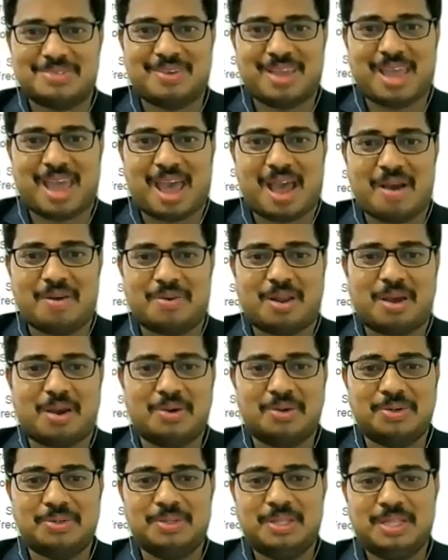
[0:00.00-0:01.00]
we have
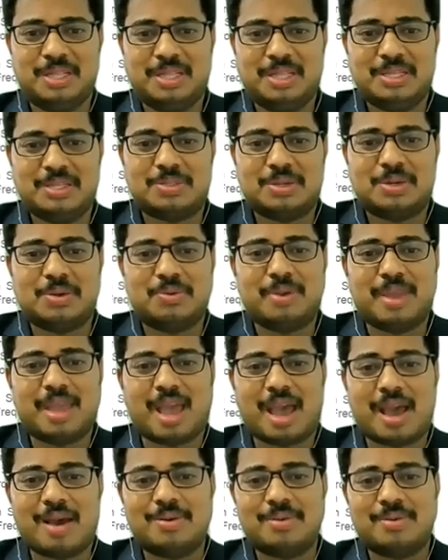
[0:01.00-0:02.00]
now? So we
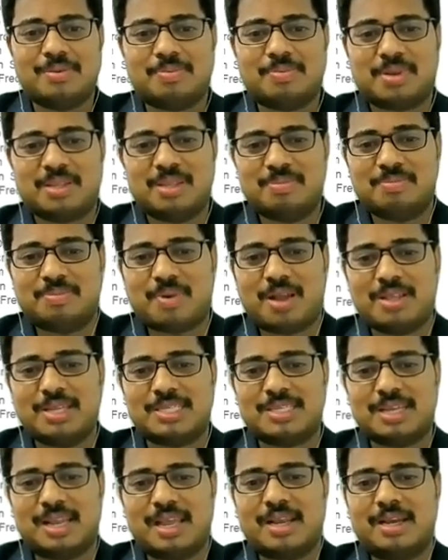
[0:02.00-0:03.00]
have the
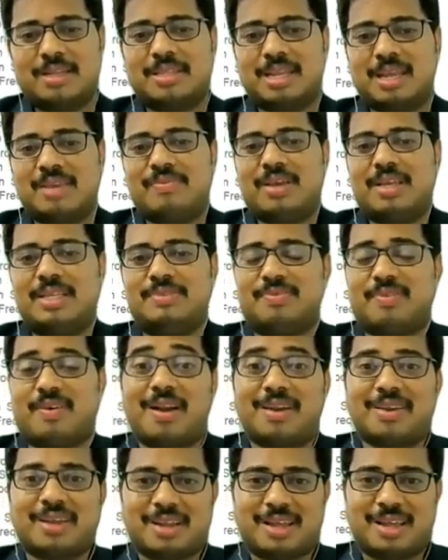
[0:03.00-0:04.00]
projects like a three-phase
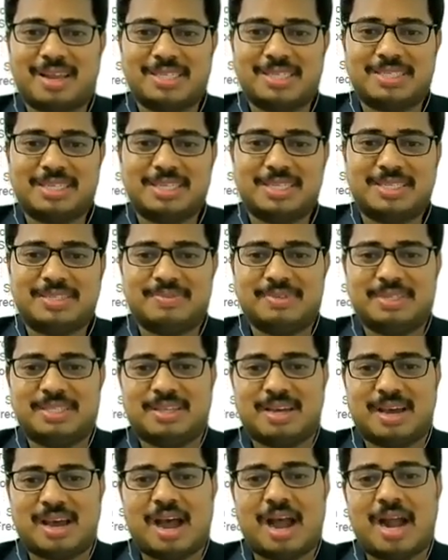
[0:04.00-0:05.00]
fault analysis
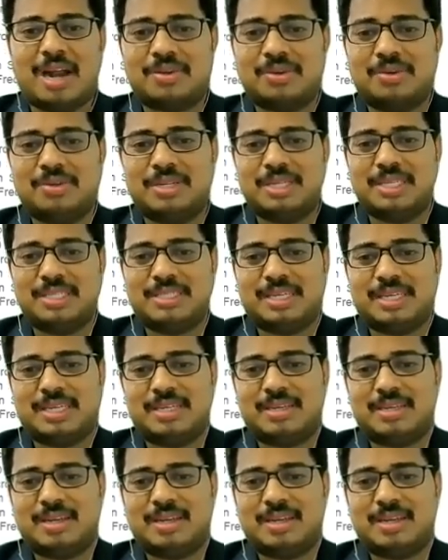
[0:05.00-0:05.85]
with uh, auto reset